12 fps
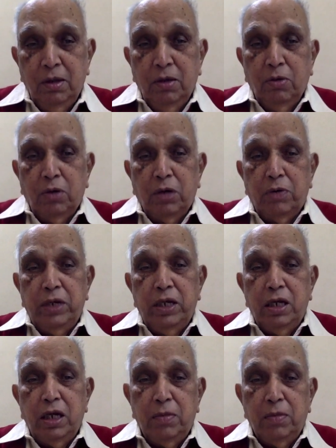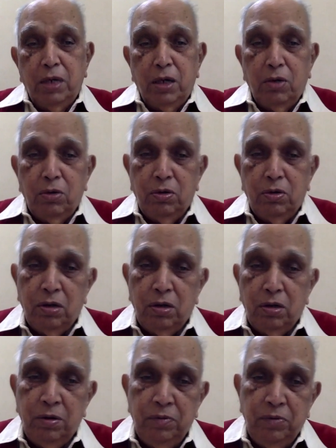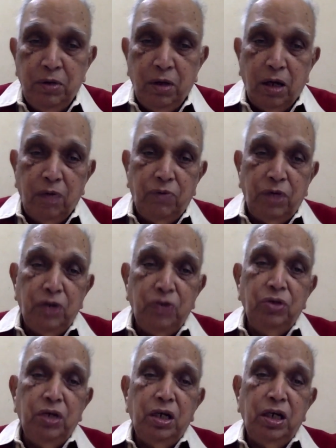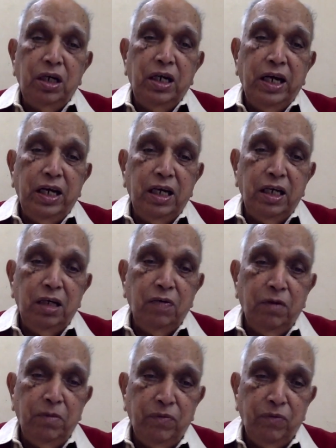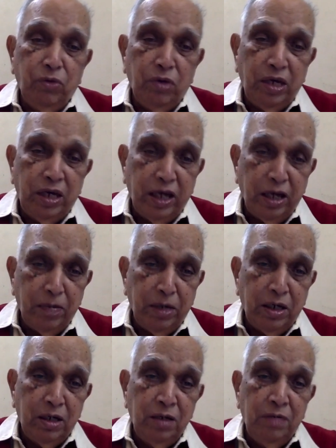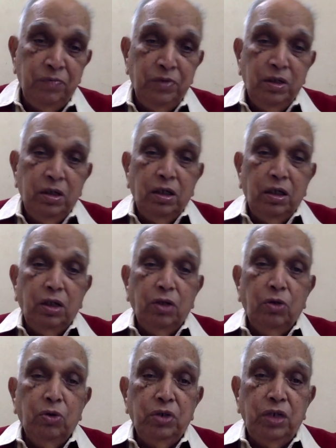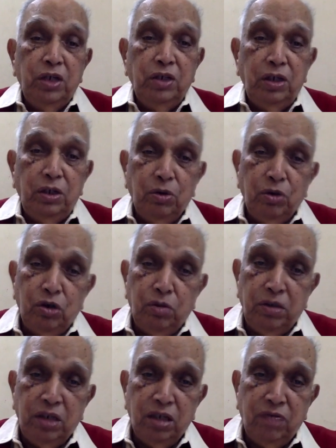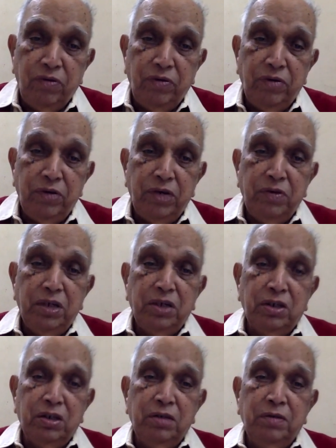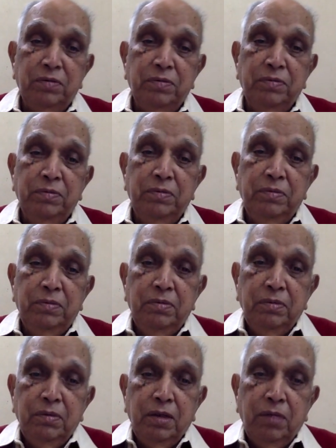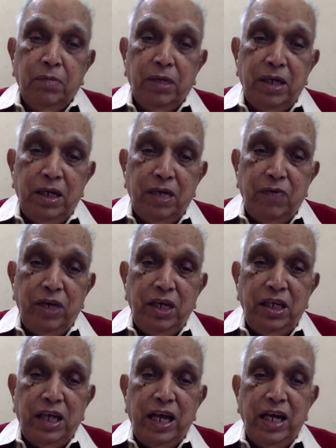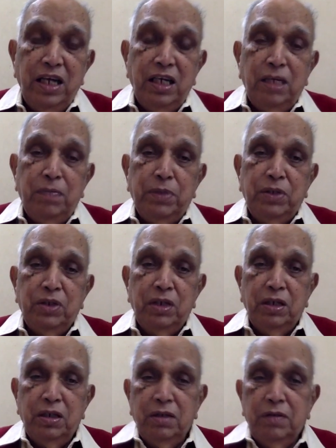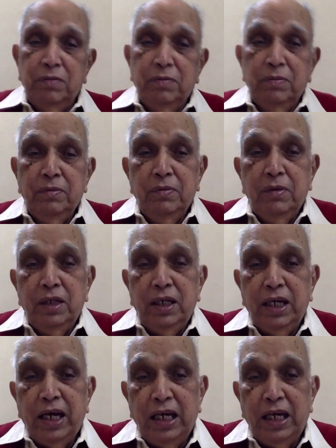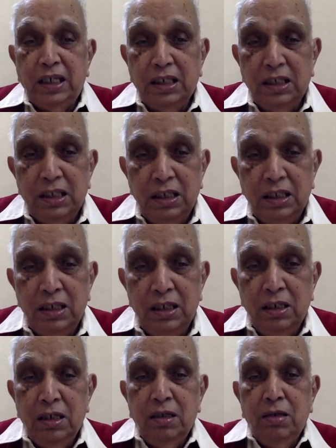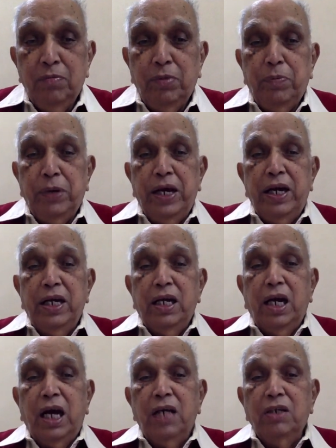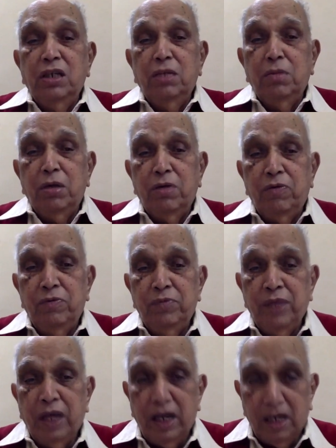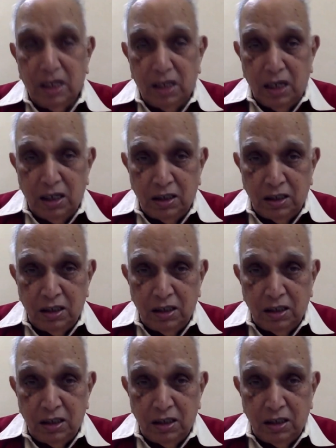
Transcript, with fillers: Varvani Ram Rao unfortunately died even before retirement. In those days, it used to be just 55 years. But a very talented person. He had prepared a large number of harikathas,